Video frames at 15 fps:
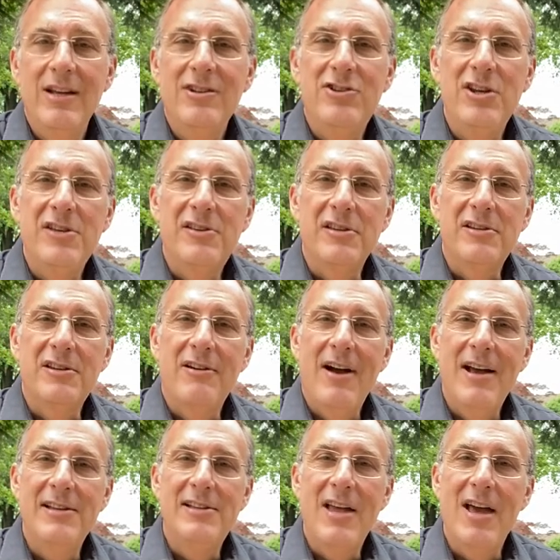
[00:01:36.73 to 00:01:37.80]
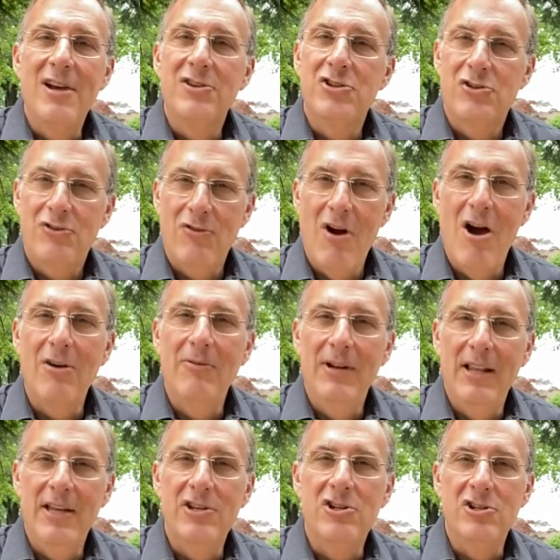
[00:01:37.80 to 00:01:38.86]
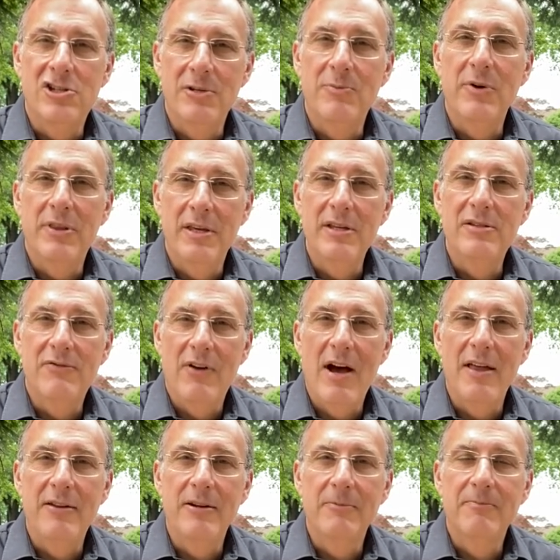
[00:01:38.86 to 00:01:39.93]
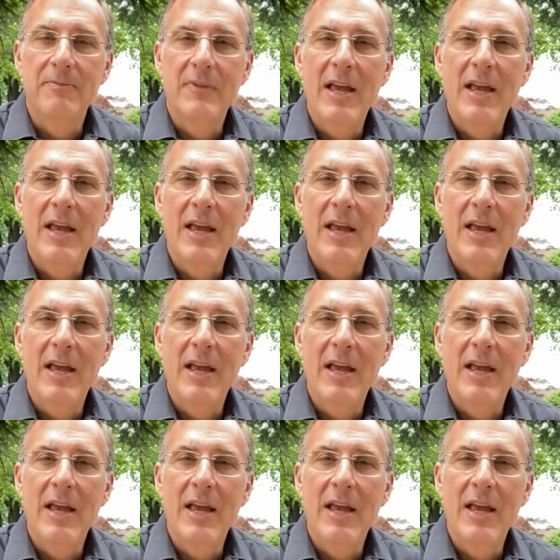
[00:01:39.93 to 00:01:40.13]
Jesus Christ had a strong relationship with his Father.